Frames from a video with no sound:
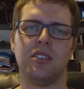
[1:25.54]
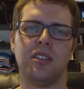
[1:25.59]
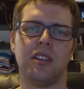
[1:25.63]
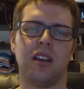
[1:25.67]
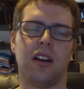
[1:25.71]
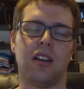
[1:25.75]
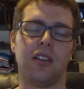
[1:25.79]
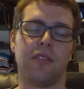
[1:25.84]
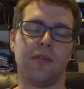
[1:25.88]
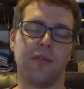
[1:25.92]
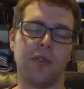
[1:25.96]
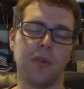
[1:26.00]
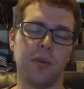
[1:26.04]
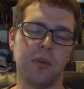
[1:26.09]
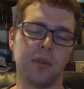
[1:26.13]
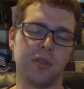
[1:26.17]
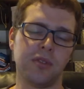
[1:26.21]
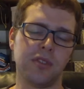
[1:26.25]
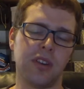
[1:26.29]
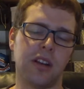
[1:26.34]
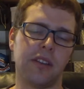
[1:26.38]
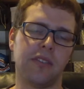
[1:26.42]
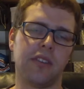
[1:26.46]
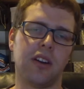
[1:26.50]
On a front wheel
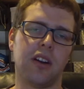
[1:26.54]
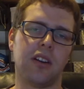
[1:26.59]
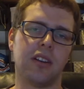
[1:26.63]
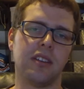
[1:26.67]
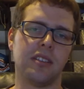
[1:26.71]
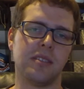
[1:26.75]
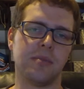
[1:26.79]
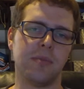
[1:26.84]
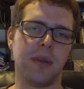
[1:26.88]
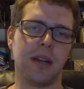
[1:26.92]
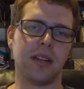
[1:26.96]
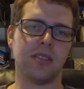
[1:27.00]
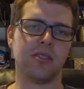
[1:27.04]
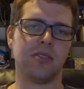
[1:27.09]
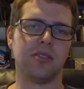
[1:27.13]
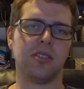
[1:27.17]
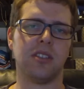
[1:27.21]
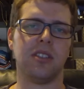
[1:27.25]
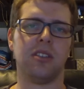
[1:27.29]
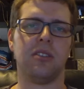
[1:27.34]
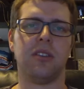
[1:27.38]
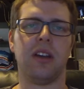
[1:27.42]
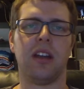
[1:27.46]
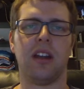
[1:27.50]
drive car,
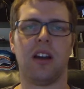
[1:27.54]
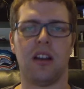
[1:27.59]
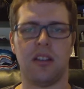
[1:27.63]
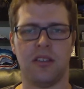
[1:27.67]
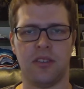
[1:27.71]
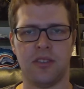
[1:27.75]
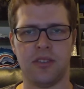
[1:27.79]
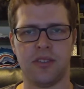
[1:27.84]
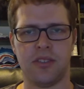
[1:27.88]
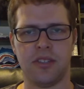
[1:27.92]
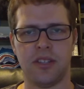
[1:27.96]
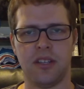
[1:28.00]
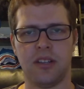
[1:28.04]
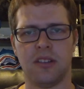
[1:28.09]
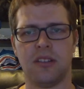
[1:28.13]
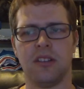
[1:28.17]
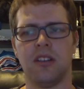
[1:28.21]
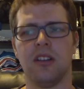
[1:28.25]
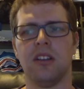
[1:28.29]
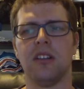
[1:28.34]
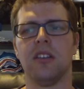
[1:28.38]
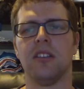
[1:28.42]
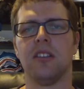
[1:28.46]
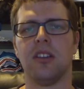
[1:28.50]
especially, you get understeer.
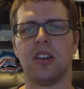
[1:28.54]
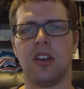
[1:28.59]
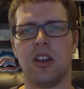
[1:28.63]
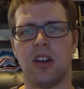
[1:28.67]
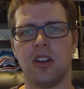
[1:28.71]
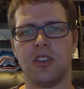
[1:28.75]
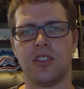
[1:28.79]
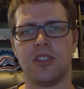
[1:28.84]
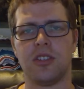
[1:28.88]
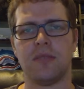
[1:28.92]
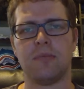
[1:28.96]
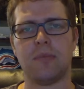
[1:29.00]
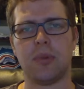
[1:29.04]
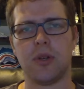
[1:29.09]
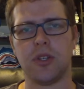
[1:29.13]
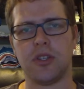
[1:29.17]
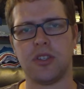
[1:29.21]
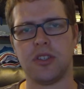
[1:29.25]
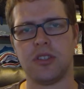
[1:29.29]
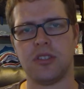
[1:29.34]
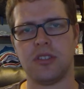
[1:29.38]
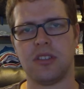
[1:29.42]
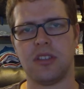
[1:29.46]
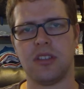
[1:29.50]
The car just
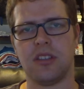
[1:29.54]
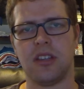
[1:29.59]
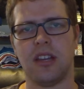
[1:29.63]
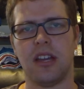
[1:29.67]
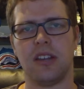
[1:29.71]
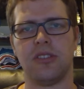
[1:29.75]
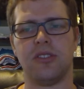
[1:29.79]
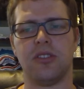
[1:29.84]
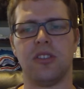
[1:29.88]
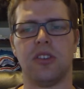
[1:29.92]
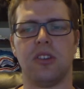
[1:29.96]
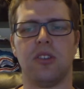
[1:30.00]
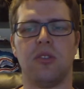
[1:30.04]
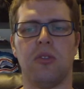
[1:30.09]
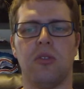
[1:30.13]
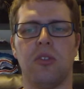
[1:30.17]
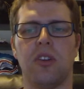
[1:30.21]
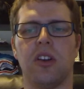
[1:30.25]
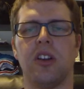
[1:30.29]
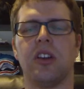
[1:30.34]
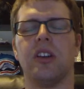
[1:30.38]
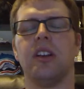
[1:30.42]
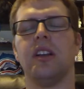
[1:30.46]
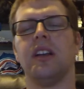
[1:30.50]
pushes to the edge of the
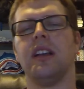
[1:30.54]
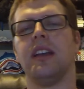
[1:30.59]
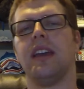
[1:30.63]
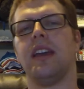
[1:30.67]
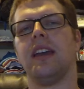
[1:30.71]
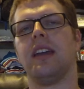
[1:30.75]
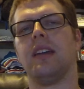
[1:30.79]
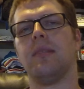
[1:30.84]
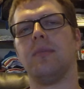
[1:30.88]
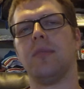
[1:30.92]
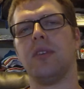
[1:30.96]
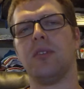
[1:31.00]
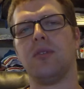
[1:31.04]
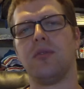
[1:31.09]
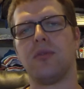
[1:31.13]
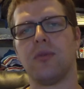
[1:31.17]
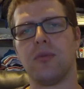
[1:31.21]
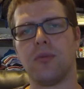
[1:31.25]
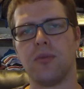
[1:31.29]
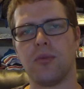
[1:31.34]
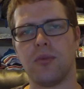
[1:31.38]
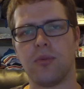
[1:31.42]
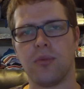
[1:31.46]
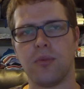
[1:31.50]
corner. It can be
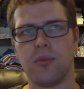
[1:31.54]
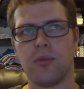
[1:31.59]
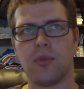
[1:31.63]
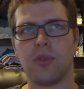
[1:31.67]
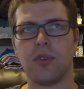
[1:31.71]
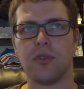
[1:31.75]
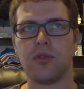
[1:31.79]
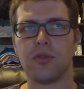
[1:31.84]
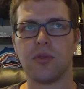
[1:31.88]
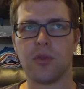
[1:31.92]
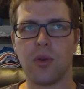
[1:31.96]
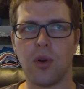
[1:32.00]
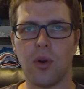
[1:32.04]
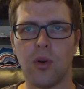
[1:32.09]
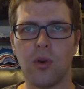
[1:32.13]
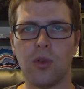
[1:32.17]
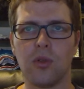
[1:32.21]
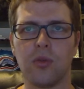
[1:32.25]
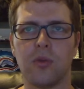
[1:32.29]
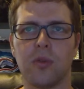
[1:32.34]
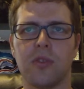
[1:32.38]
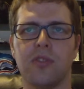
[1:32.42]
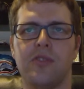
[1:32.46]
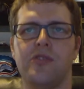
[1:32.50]

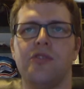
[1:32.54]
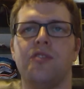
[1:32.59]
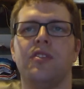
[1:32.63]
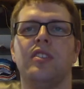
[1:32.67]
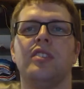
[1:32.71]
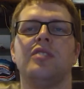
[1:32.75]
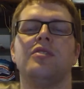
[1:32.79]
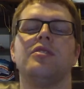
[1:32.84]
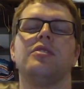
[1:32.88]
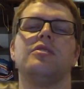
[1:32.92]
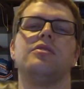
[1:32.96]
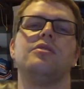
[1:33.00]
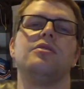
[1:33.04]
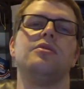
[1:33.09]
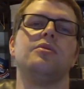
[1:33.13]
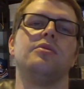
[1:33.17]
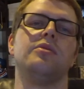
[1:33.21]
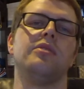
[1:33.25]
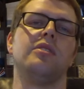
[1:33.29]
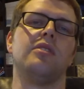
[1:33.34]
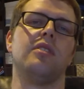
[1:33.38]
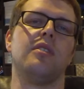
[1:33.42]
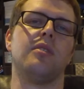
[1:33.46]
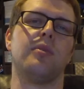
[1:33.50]
controlled with judicious
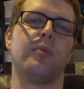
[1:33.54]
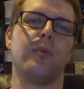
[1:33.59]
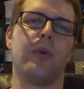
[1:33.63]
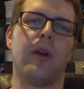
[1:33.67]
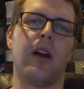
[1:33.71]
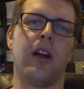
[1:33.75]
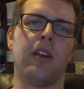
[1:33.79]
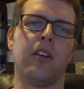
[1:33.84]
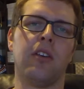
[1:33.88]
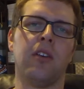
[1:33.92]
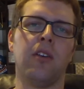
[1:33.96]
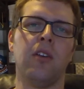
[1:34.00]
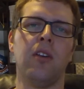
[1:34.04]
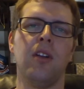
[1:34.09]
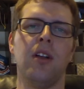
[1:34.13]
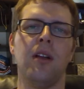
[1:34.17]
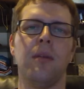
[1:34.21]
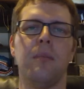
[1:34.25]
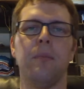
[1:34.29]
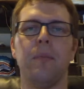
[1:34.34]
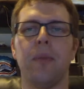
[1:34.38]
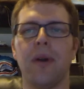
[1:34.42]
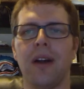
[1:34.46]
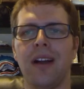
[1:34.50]
use of the throttle,
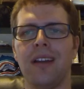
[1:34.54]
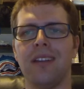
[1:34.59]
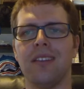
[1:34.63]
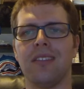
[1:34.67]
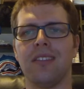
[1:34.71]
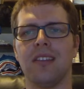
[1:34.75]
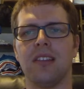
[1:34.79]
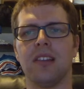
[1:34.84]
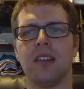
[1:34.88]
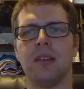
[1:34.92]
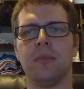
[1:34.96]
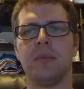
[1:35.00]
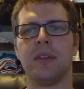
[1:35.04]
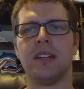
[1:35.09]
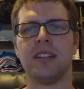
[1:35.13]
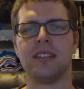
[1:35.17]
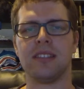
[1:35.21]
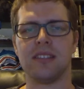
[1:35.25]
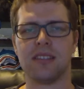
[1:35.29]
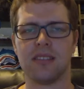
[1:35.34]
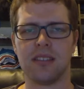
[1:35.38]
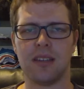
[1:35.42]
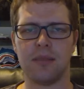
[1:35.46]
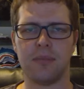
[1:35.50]
but the
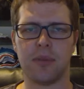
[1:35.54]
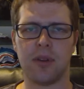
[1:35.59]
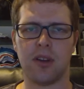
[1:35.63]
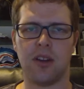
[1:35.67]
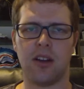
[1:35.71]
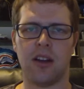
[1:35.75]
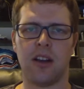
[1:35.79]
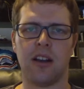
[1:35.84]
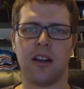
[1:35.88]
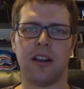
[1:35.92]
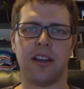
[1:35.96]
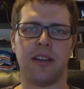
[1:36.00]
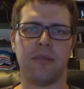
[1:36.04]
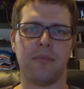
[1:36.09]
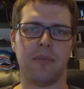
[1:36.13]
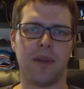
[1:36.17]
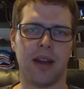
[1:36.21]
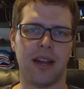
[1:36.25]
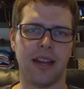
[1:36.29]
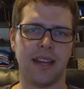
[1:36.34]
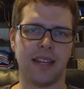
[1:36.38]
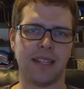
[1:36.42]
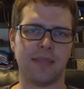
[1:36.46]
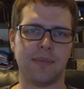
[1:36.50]
limited slip car, in
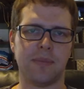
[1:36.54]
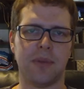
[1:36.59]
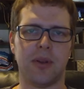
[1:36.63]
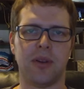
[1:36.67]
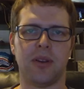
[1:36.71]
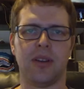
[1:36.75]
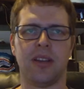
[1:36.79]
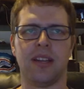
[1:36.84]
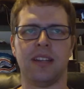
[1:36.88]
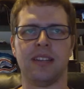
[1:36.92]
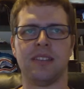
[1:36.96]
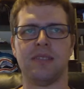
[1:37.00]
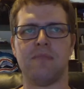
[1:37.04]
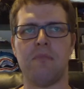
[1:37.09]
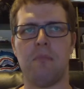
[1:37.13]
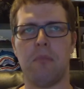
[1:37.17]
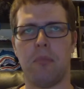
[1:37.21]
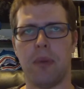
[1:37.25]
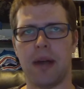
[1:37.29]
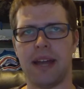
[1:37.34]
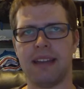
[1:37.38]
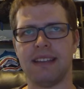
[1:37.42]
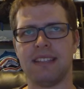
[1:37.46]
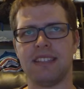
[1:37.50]
my experience,
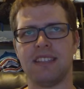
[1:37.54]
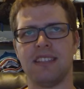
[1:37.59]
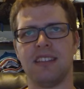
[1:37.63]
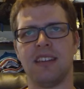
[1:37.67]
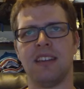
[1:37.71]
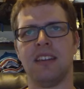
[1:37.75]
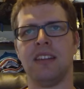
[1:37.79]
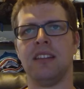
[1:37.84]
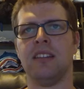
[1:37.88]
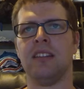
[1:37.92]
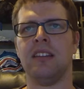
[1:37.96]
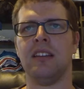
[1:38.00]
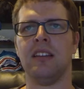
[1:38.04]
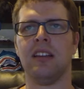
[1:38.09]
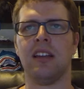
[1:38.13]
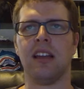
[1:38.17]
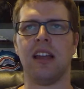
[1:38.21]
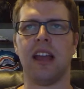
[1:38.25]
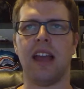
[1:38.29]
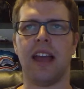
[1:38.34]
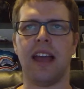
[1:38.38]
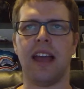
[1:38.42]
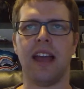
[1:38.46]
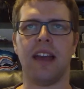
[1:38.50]
bites in
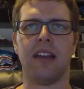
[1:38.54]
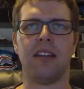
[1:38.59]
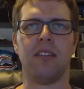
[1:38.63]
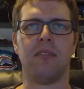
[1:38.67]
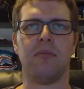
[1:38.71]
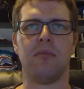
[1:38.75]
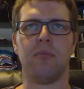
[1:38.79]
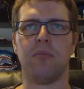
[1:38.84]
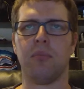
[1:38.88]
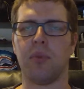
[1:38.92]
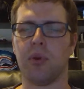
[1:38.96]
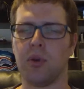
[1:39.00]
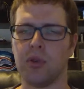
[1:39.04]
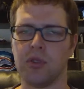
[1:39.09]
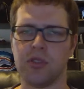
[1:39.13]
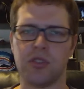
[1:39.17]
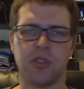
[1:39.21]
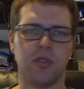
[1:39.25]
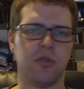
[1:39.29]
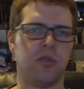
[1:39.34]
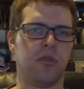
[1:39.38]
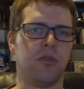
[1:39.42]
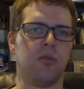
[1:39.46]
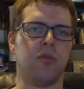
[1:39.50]
and pulls
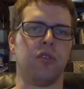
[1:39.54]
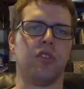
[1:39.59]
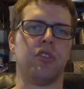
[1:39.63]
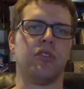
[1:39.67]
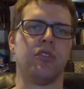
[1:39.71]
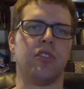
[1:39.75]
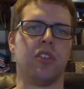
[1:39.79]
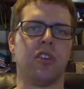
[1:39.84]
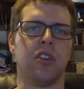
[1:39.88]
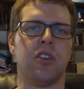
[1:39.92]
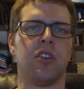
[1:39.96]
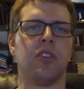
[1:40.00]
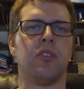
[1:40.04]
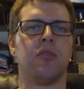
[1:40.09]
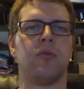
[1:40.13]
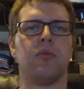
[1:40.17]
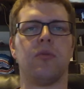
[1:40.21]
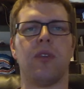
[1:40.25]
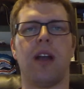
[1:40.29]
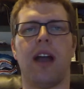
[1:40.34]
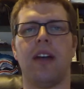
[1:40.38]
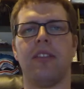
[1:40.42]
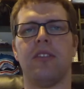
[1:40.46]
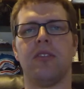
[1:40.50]
you through the turn
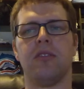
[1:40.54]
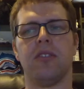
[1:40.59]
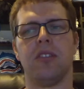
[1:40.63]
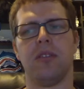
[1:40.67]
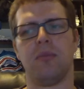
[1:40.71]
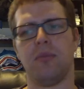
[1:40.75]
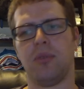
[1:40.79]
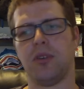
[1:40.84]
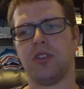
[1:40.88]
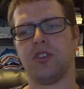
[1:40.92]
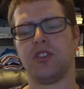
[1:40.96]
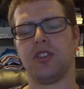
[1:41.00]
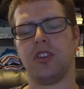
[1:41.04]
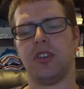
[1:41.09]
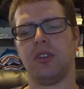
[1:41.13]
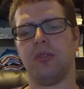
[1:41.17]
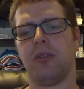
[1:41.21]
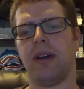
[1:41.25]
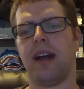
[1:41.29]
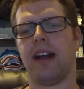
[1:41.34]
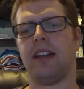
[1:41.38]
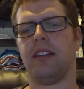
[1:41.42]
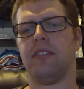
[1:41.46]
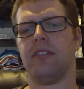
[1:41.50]
rather than pushing you
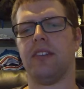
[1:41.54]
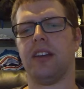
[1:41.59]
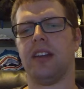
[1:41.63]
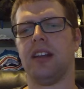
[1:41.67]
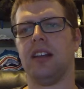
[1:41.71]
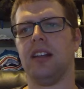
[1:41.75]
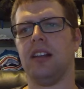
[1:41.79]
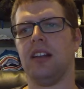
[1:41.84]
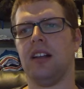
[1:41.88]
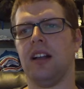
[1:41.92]
out of it.